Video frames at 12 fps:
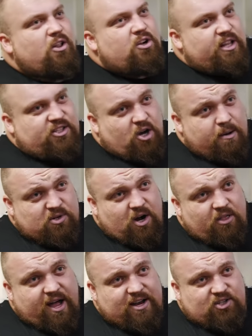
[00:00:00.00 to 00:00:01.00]
luckily Tom's
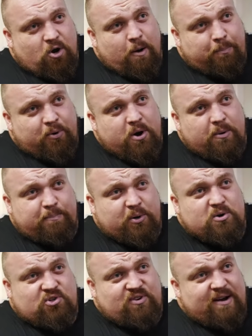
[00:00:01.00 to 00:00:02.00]
got that sort of brute,
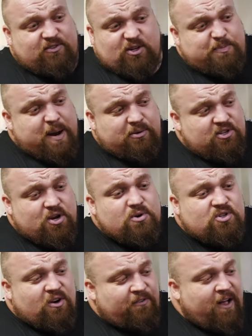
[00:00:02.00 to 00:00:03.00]
brute strength just to be able to do
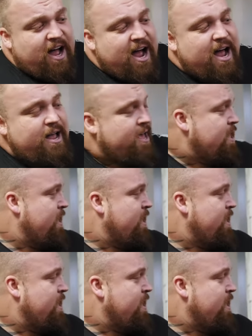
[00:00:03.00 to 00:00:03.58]
stuff like that.